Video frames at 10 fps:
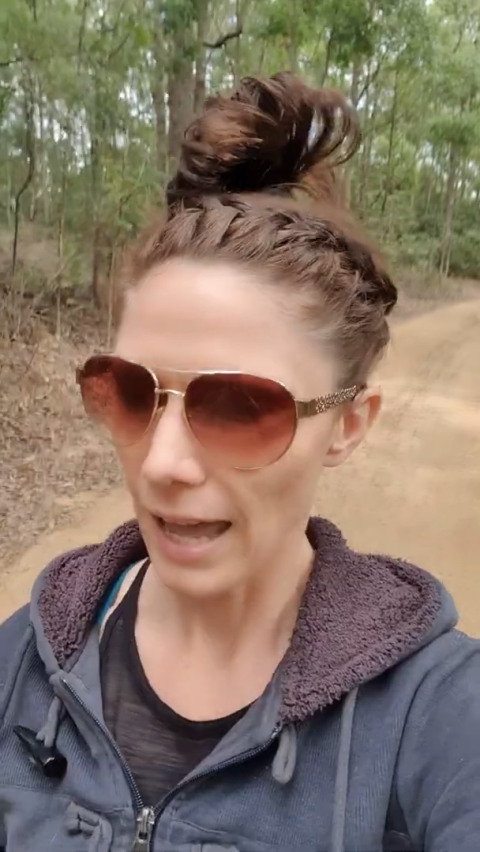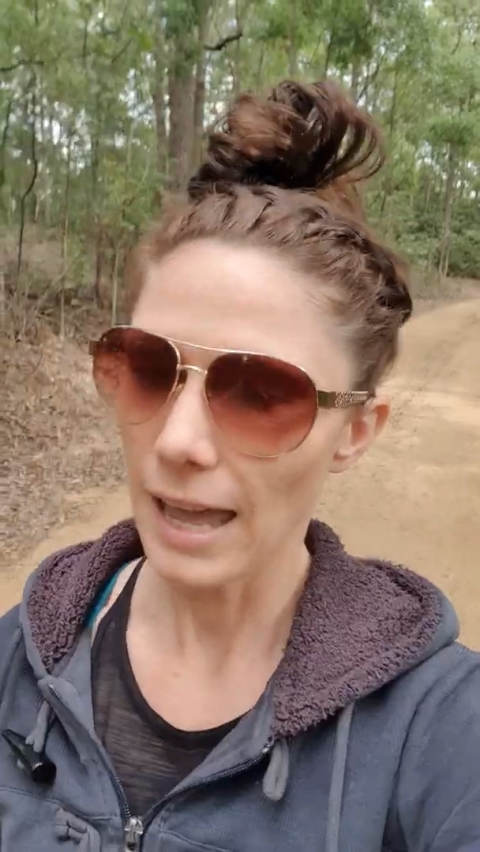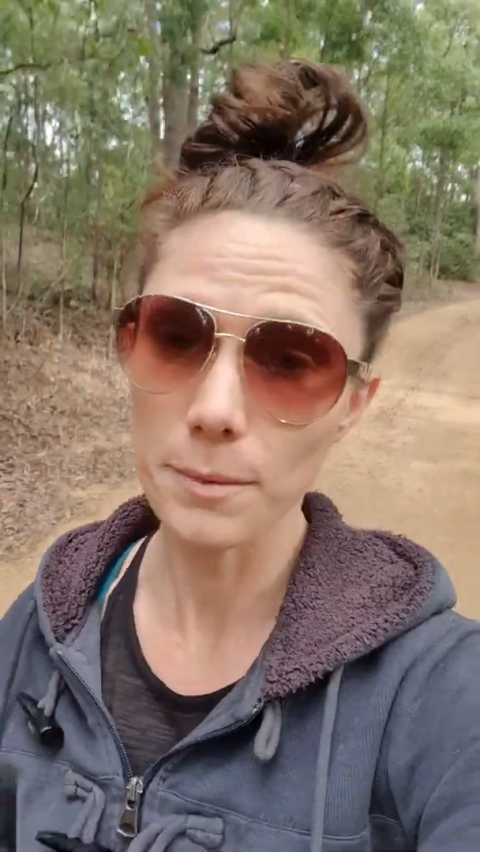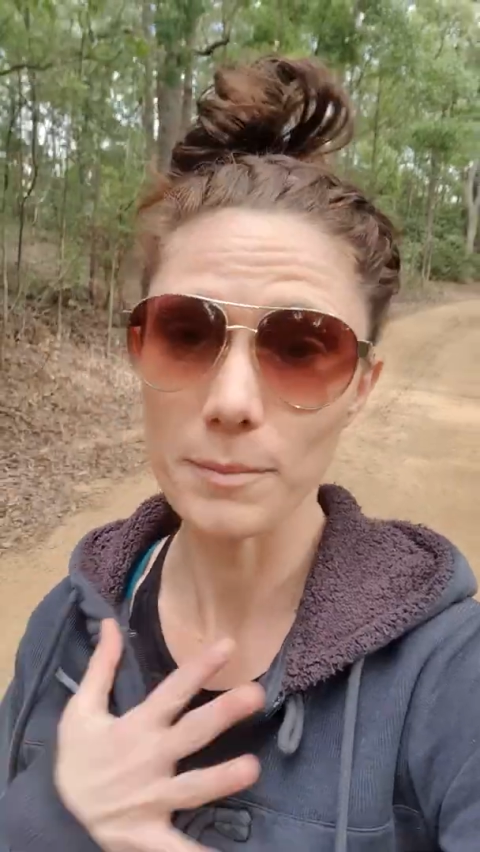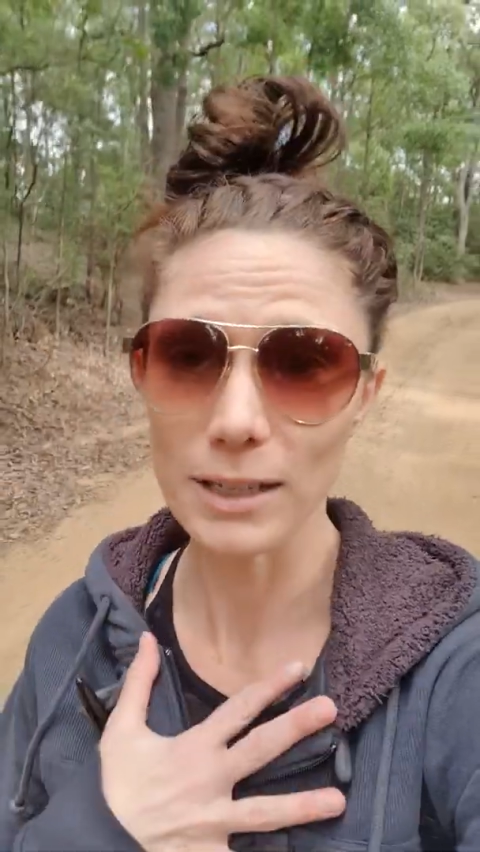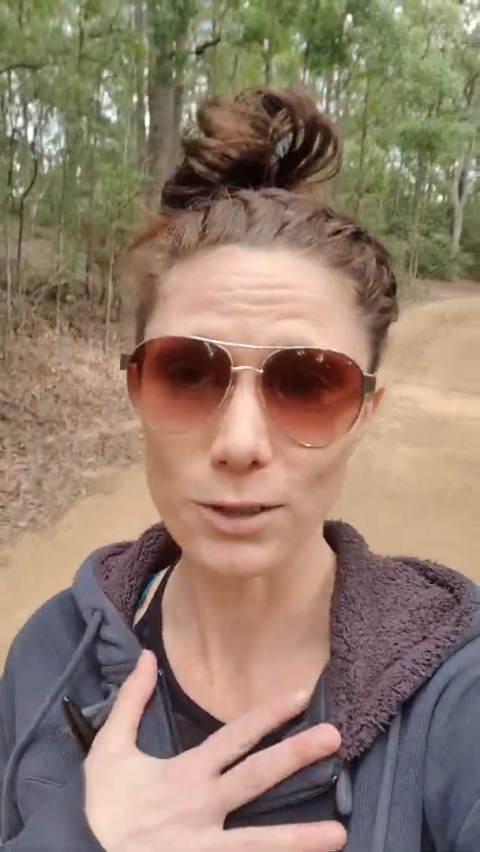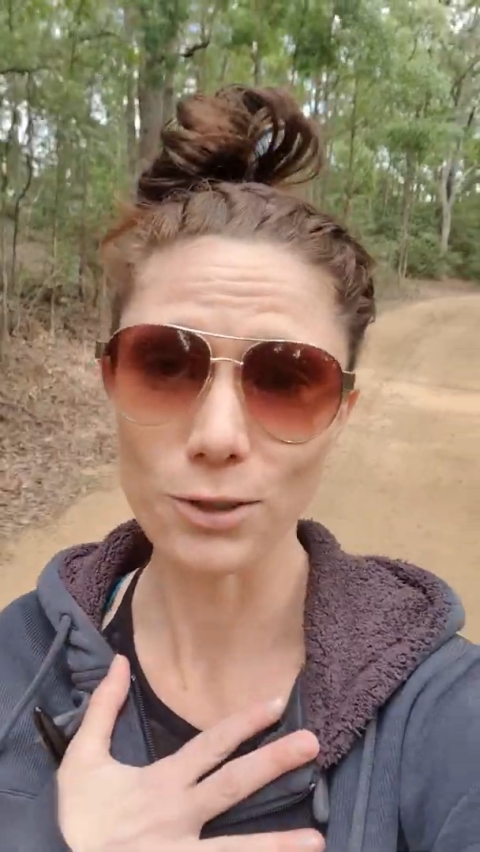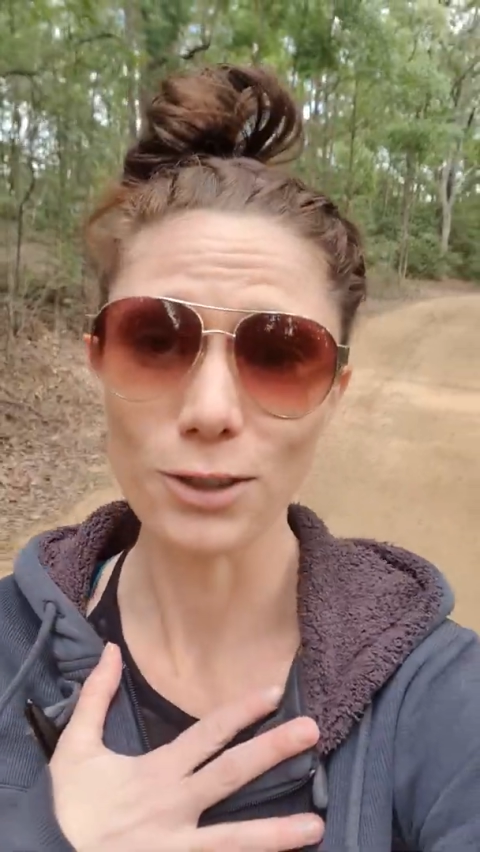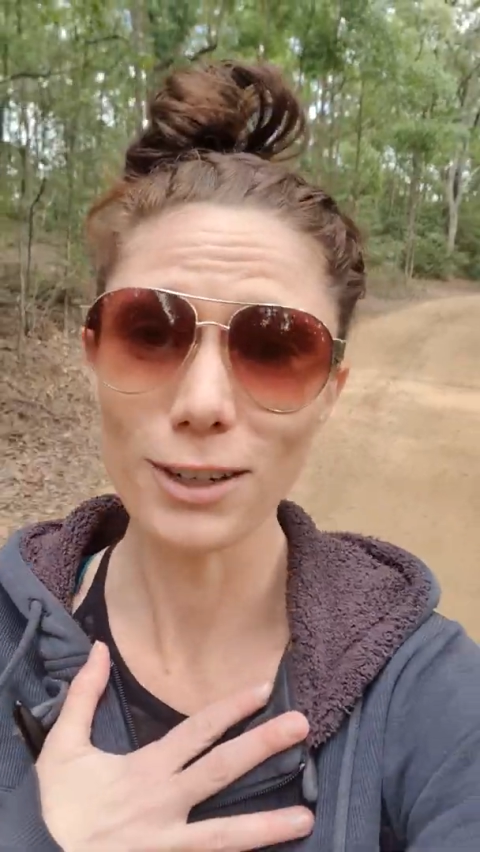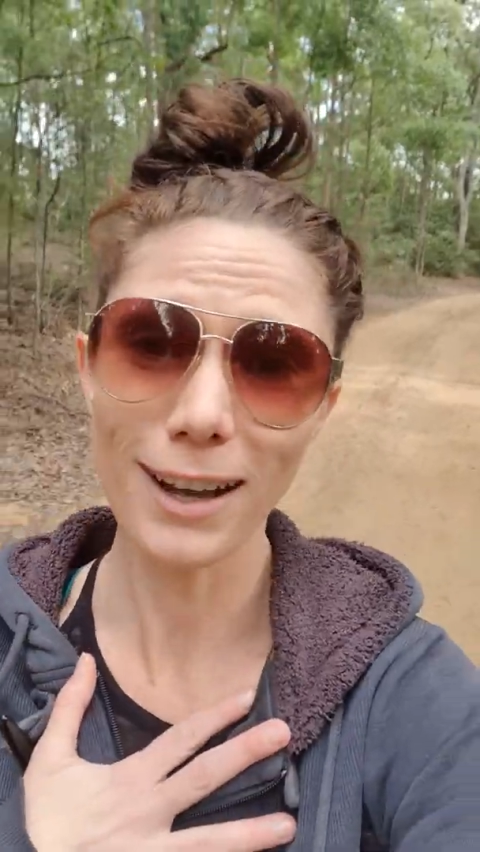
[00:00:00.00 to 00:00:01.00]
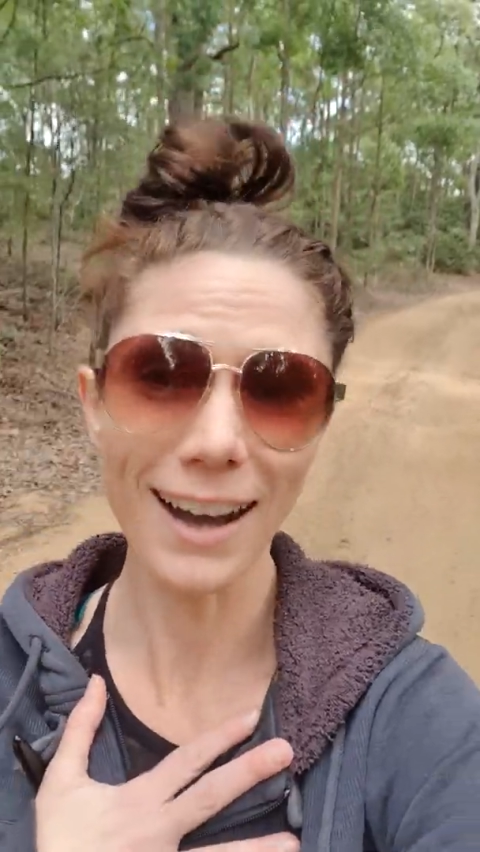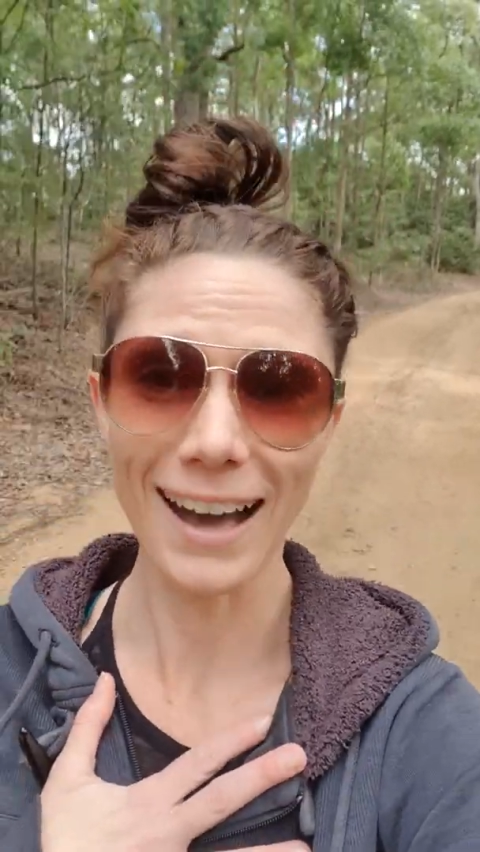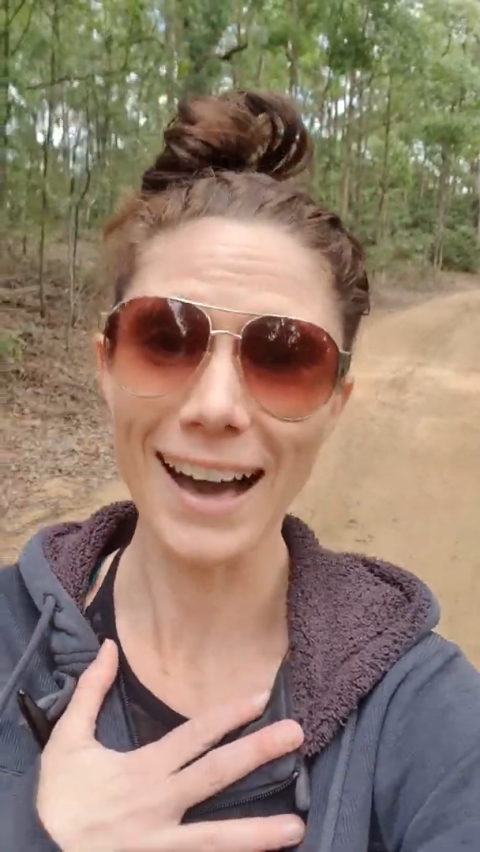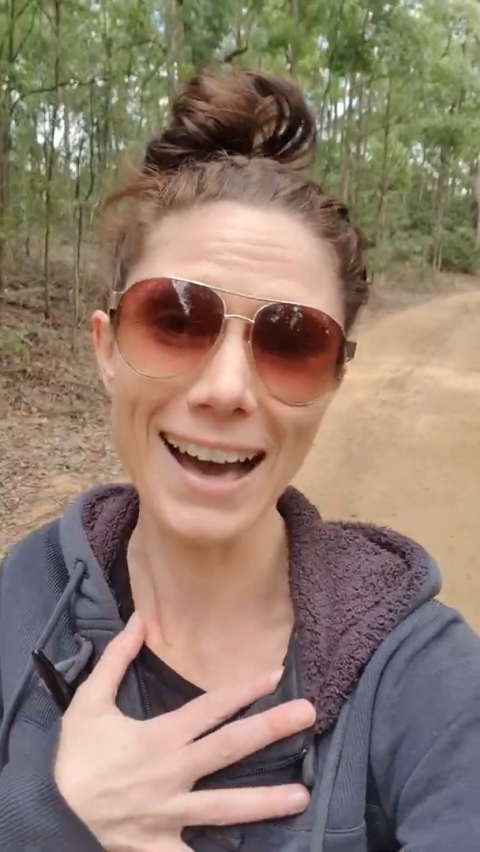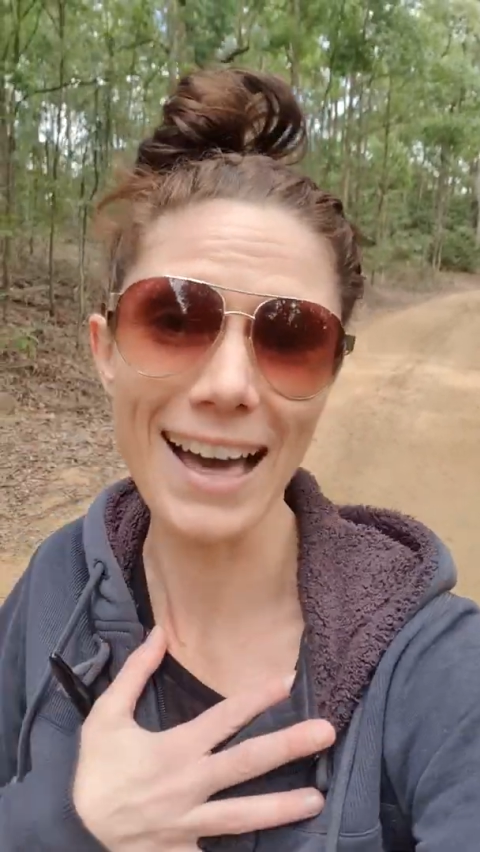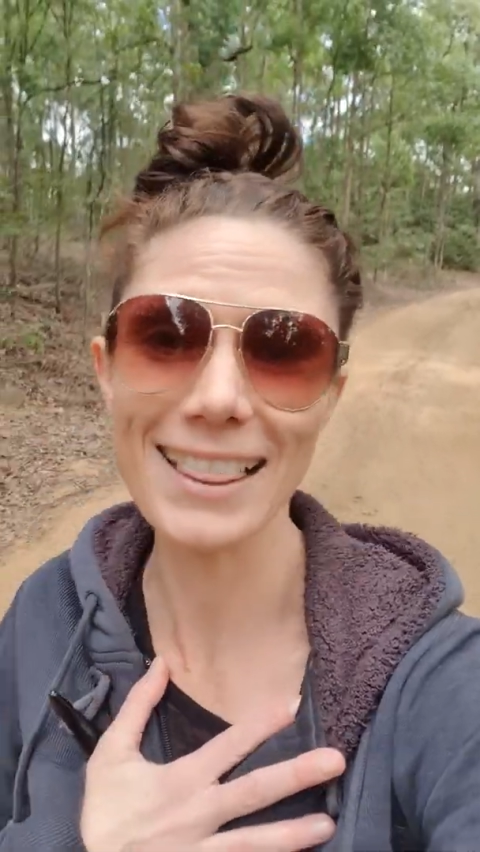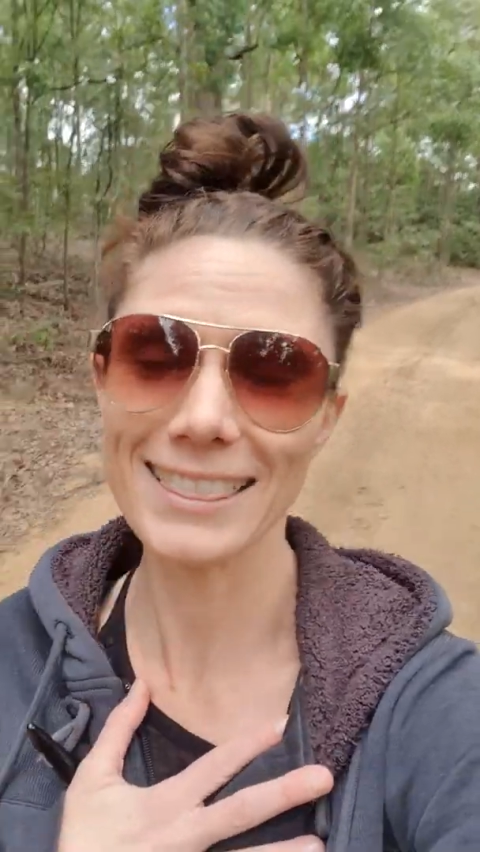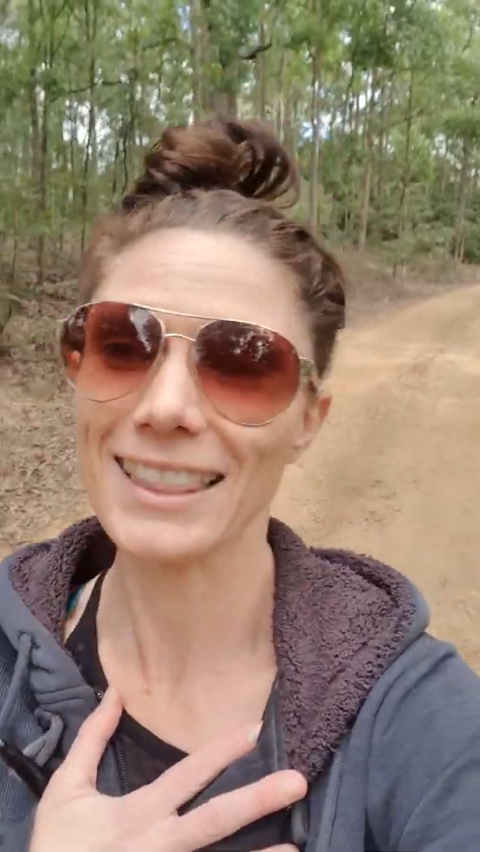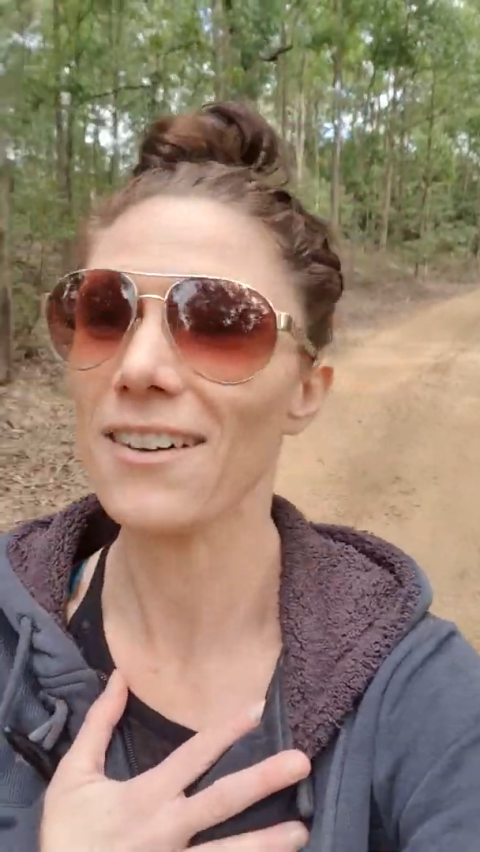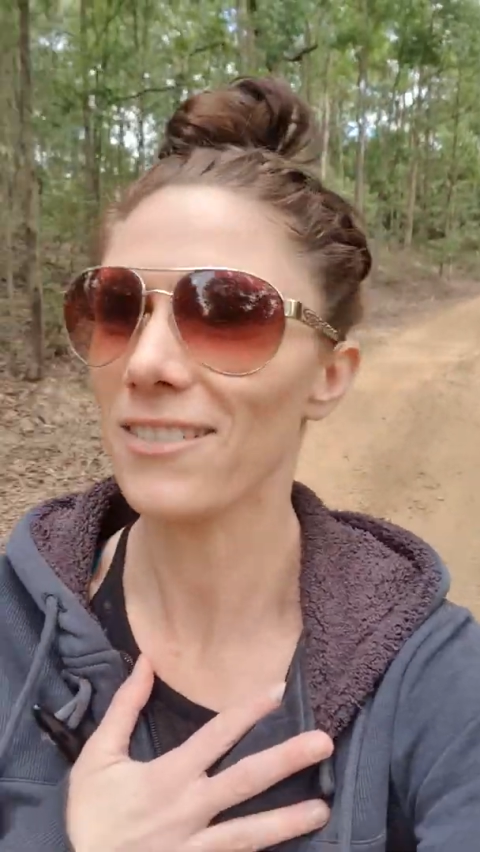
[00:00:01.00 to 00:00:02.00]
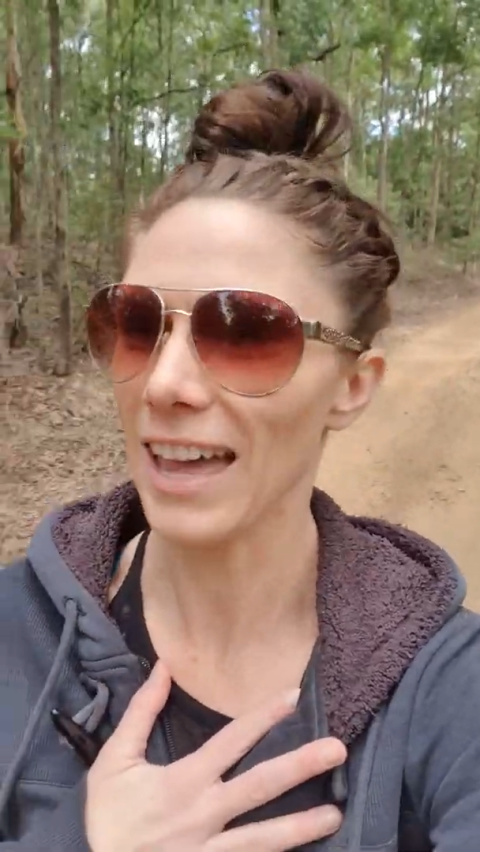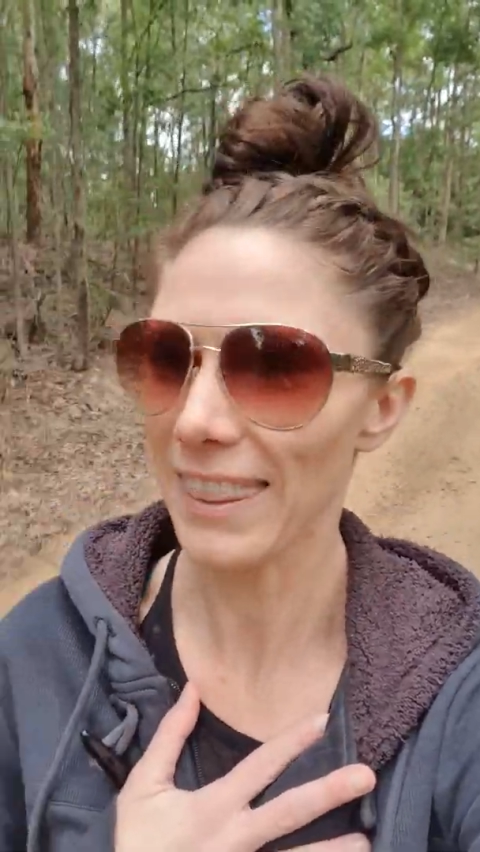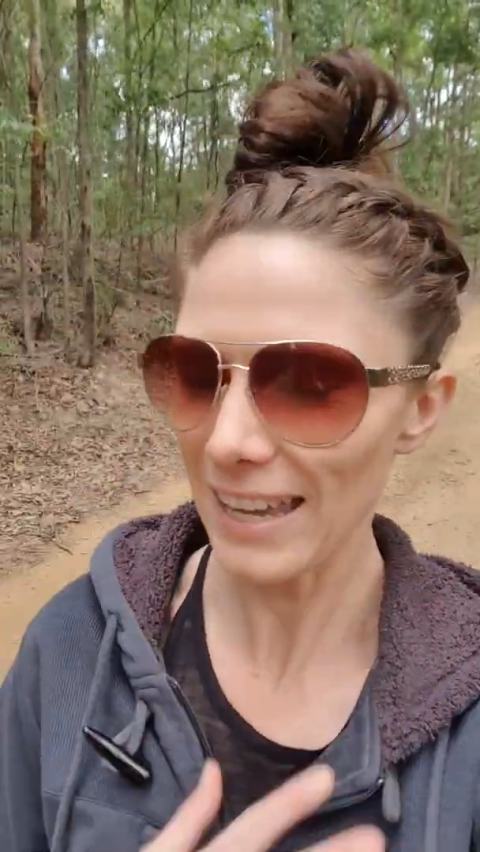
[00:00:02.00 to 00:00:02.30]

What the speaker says: And me too, I love that.